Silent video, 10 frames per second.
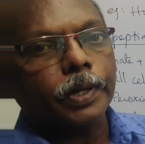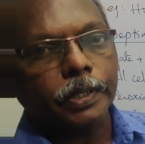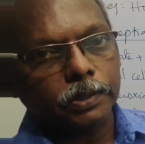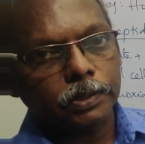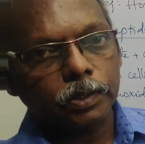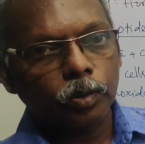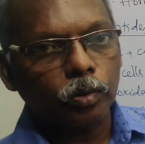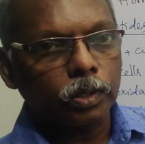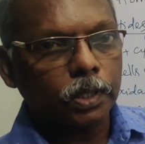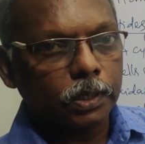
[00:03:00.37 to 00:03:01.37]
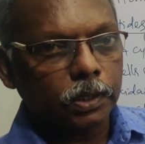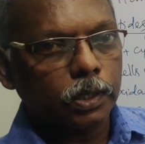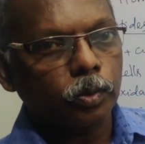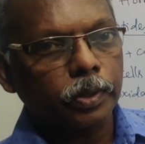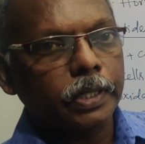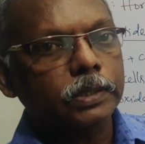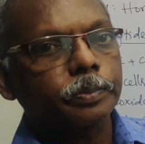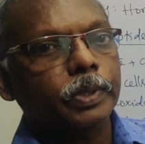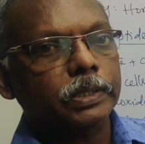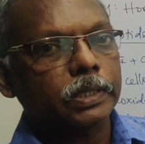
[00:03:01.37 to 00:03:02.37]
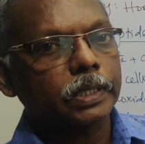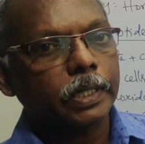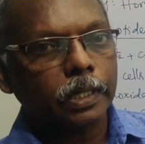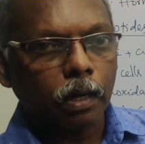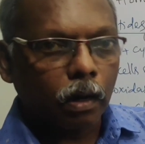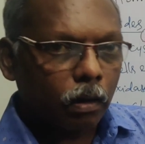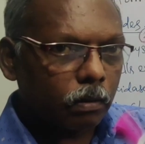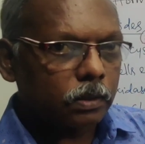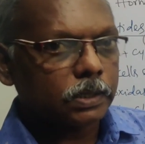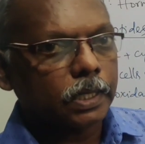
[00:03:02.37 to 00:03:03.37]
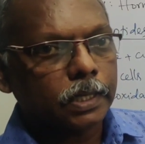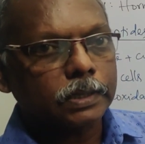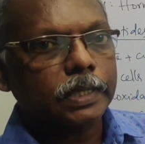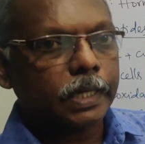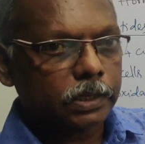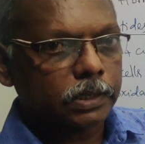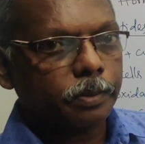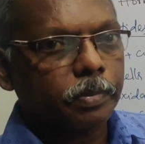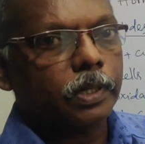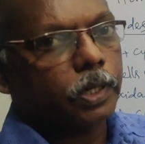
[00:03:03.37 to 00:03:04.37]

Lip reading: points. Glutathione is present in all cells except